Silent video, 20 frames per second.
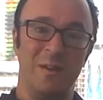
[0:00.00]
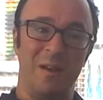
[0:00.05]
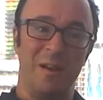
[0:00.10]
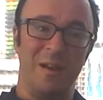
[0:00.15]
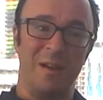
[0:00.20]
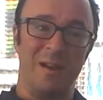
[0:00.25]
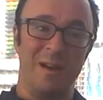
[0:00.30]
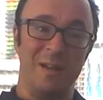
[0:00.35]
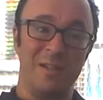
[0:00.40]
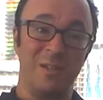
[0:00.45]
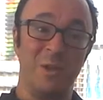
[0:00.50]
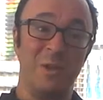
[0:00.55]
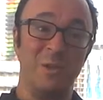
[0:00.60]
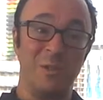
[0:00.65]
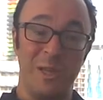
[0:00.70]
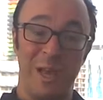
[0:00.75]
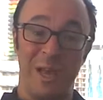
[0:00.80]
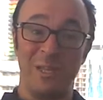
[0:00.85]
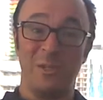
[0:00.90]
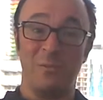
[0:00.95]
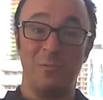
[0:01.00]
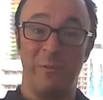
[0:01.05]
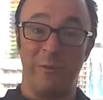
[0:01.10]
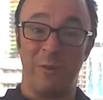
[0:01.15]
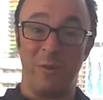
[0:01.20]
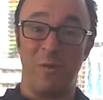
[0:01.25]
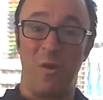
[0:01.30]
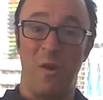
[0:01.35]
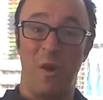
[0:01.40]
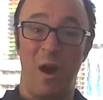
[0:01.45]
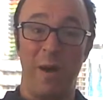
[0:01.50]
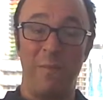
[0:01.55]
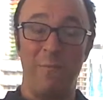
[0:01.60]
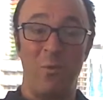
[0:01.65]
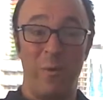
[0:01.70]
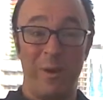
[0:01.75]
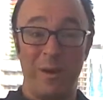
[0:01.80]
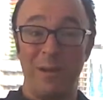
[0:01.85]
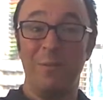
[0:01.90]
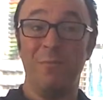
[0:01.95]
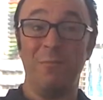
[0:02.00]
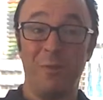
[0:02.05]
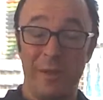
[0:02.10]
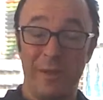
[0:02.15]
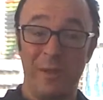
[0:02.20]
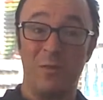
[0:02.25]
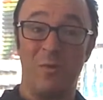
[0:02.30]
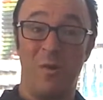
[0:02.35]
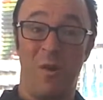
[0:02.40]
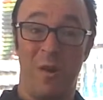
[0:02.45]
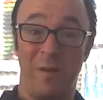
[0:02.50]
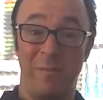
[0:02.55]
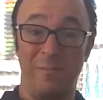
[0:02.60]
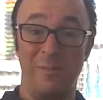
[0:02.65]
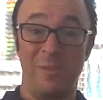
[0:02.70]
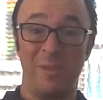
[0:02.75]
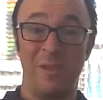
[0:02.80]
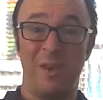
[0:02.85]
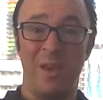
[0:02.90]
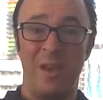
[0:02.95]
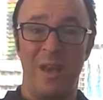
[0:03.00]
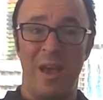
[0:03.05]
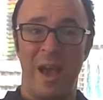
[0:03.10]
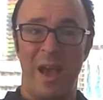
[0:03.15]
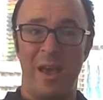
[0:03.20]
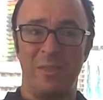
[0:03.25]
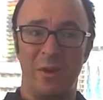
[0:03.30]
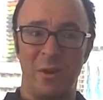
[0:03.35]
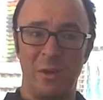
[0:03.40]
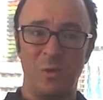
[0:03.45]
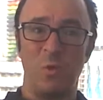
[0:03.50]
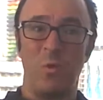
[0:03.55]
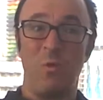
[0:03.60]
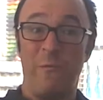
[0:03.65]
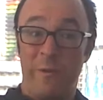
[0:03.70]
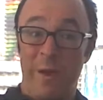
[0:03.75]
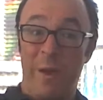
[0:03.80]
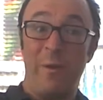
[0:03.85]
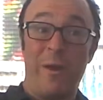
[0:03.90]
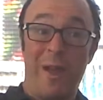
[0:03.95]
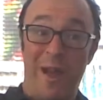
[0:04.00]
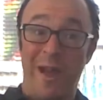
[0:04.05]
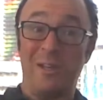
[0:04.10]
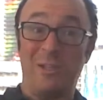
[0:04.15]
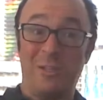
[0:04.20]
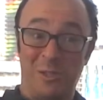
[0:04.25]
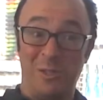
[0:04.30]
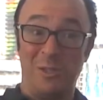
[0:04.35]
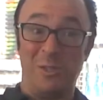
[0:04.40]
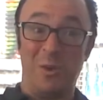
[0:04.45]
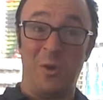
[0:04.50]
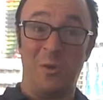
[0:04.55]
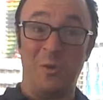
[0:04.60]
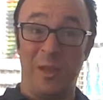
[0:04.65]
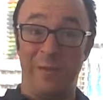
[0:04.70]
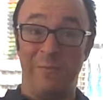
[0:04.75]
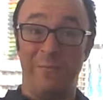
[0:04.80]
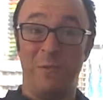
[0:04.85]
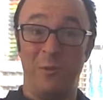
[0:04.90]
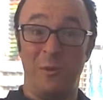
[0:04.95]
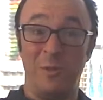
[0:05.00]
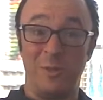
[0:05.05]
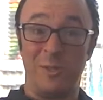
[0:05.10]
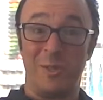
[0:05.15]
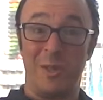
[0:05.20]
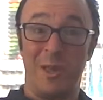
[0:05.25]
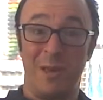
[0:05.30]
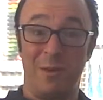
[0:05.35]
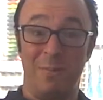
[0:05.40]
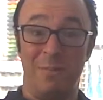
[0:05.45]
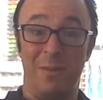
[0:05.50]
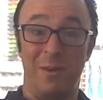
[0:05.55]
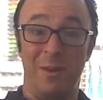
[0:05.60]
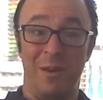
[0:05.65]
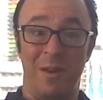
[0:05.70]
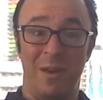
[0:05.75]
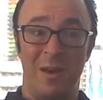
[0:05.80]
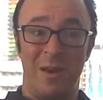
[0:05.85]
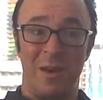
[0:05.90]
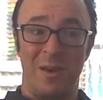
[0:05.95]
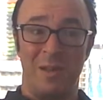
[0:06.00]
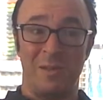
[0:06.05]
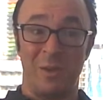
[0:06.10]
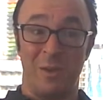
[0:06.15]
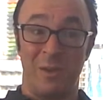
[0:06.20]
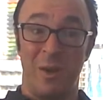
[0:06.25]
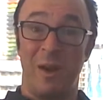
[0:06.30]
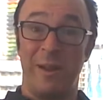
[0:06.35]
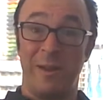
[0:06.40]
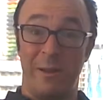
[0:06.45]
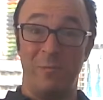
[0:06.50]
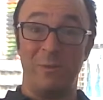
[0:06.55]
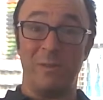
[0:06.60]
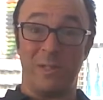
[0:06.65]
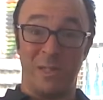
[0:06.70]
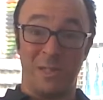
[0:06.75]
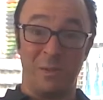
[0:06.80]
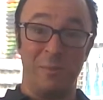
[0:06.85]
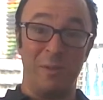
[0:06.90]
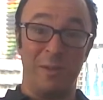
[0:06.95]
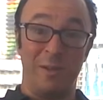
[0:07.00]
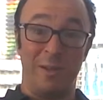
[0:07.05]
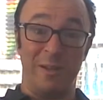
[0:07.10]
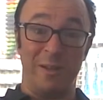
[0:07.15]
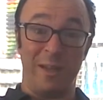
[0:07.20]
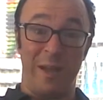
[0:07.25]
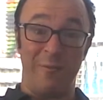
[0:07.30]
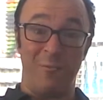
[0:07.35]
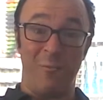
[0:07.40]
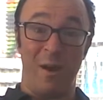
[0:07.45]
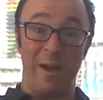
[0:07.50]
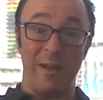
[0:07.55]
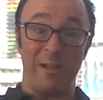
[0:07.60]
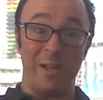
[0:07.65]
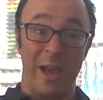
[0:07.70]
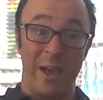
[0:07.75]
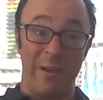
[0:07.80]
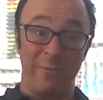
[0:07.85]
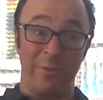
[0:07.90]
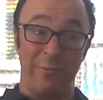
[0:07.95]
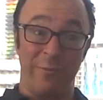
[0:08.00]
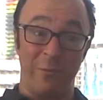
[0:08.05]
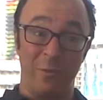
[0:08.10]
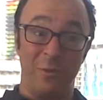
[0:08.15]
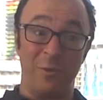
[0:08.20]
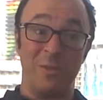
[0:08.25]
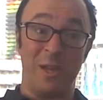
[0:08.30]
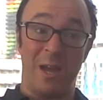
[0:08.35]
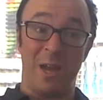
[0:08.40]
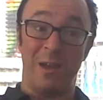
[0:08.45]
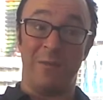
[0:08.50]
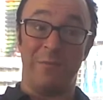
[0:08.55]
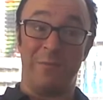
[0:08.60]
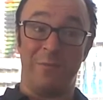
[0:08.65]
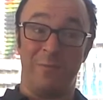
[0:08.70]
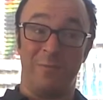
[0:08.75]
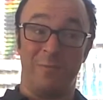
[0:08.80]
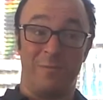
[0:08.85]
uh, association with a crime or incomplete crimes. And those are all variations on that first theme. So the idea was to split it in that way to have the first half